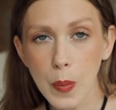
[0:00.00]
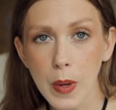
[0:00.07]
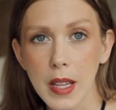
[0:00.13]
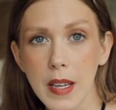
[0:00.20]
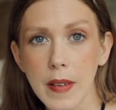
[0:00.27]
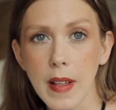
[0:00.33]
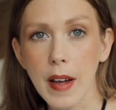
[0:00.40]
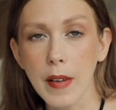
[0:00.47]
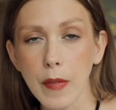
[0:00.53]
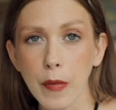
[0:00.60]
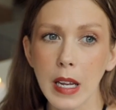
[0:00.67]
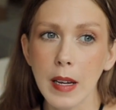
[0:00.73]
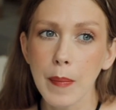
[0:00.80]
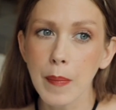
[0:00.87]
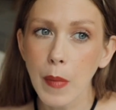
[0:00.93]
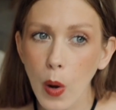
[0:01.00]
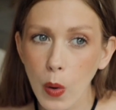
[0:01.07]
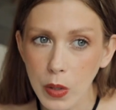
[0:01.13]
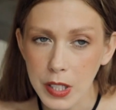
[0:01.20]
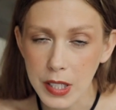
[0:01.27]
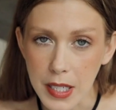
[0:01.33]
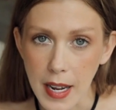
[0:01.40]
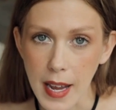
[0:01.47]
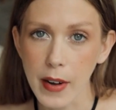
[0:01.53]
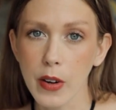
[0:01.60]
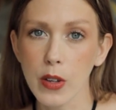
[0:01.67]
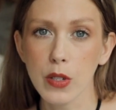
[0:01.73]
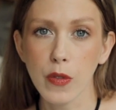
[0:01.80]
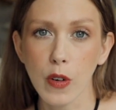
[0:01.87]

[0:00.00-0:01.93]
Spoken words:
believe that in most scenarios,